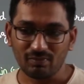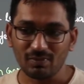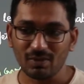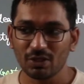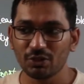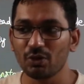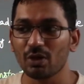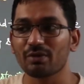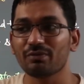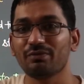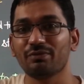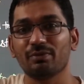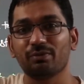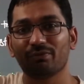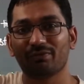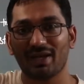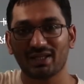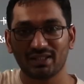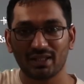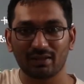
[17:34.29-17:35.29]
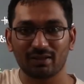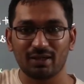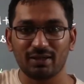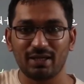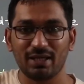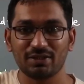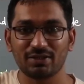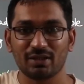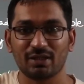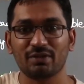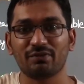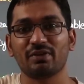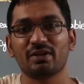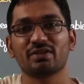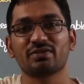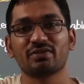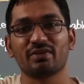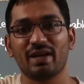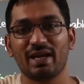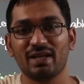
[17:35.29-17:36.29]
your weather condition, if
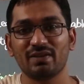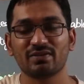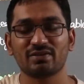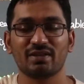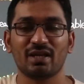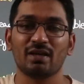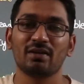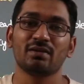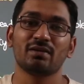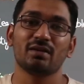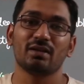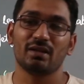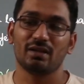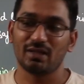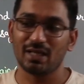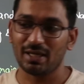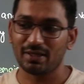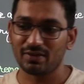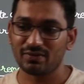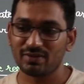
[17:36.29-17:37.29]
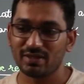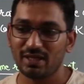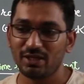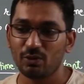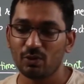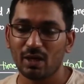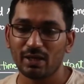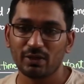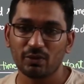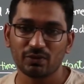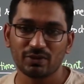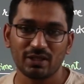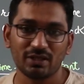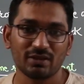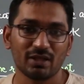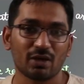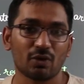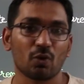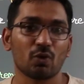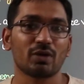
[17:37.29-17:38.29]
it rains, then let us say you are using
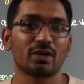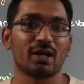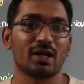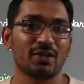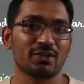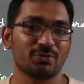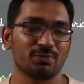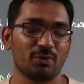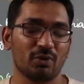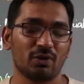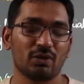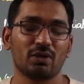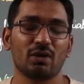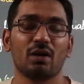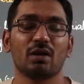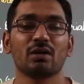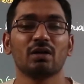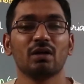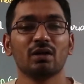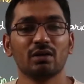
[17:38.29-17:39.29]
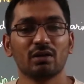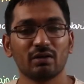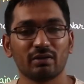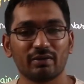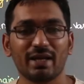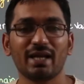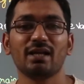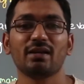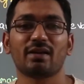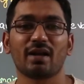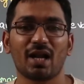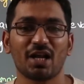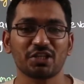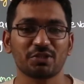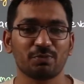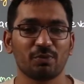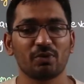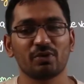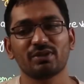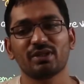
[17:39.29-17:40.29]
the road transport or rail
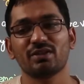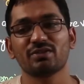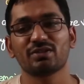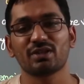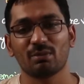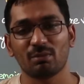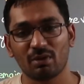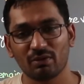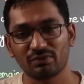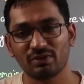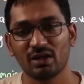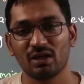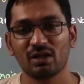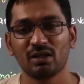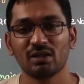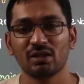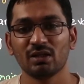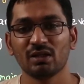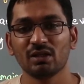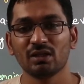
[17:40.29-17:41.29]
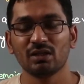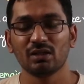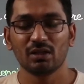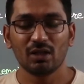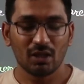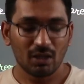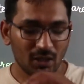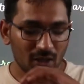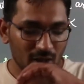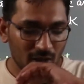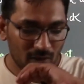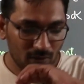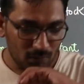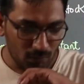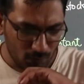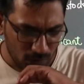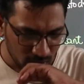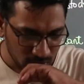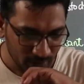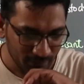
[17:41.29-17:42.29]
transport, then some of the
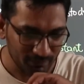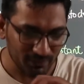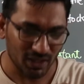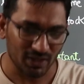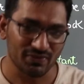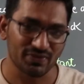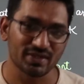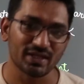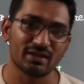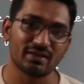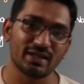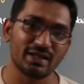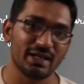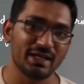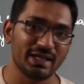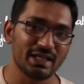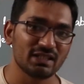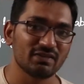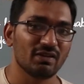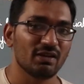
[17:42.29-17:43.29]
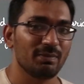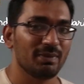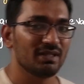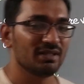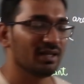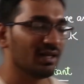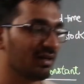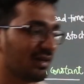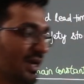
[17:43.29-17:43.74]
uncertainties will be there,